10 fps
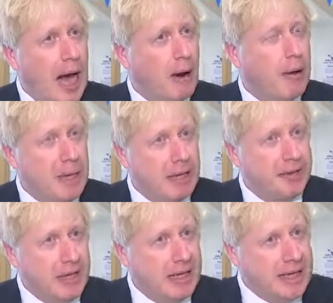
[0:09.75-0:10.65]
our
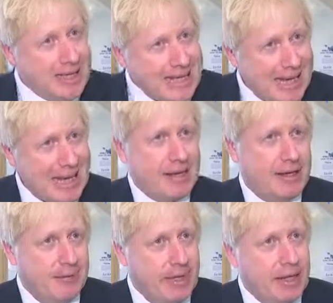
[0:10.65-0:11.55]
ability
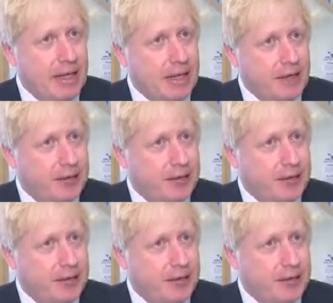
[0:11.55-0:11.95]
collectively